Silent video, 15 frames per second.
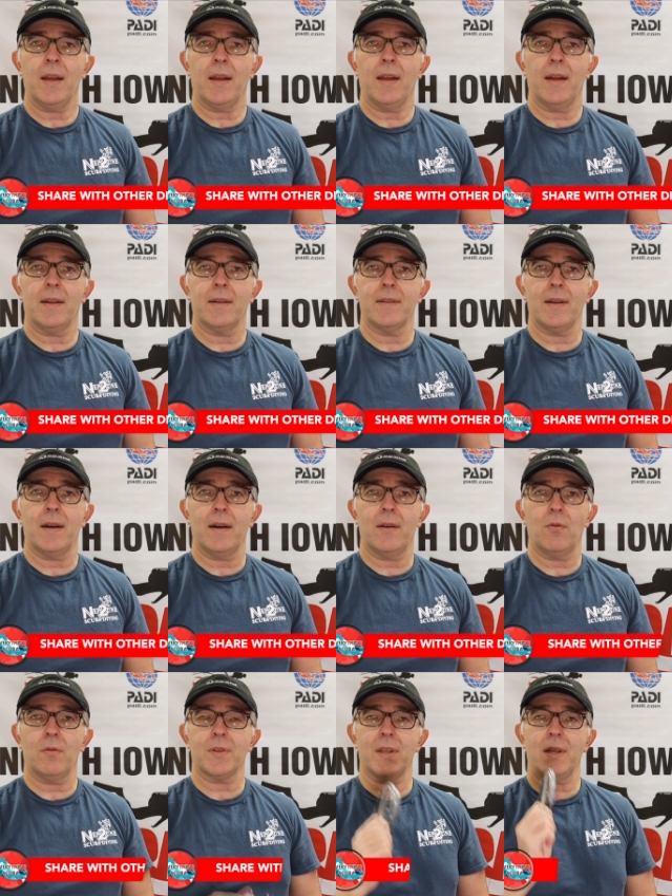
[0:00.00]
And uh,
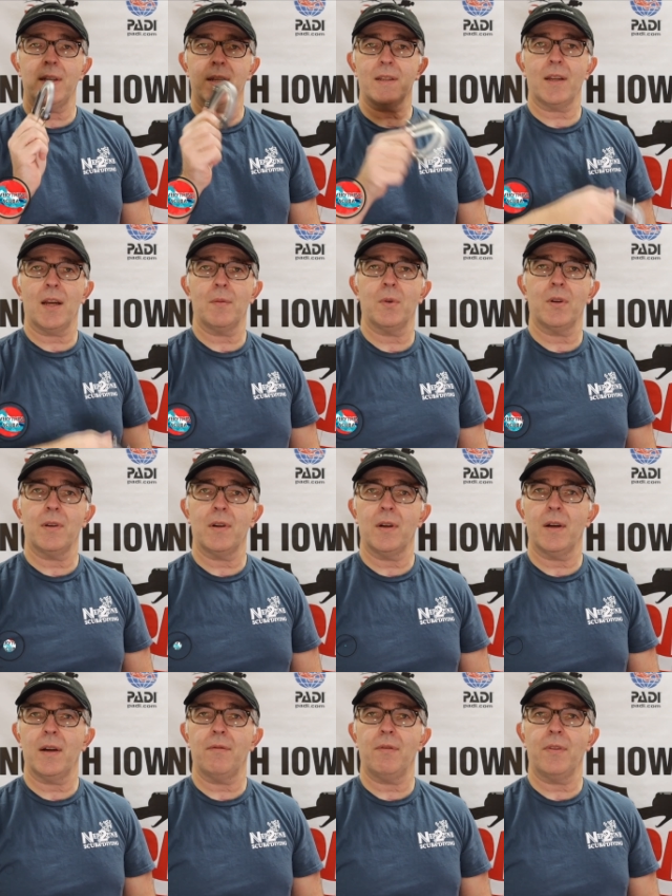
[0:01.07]
we'll see you next time on
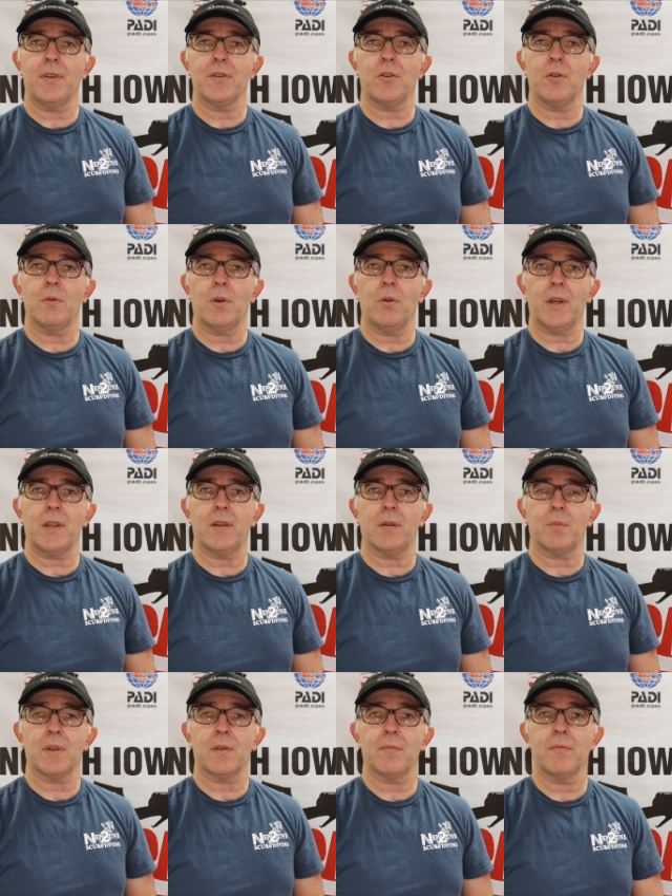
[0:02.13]
uh, Everything Scuba Quick
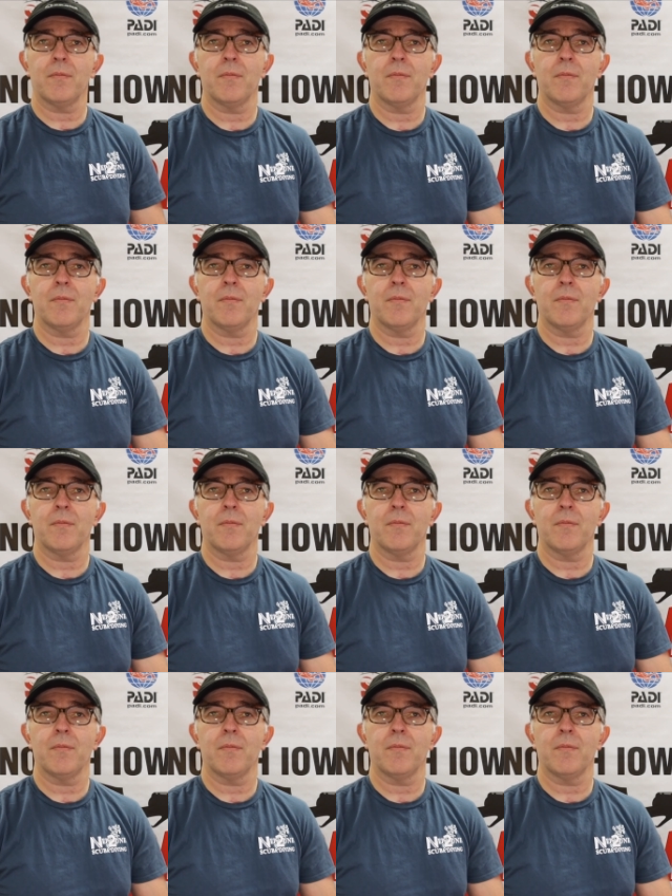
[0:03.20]
Tips.